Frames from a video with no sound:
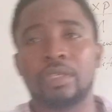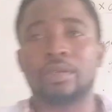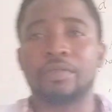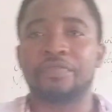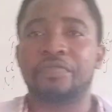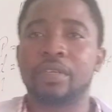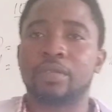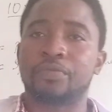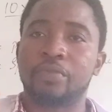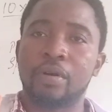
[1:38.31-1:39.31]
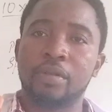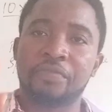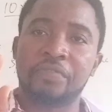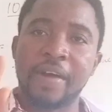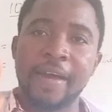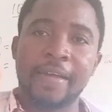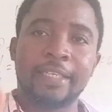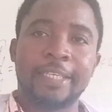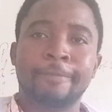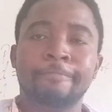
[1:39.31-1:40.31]
is to first of all
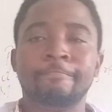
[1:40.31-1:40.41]
find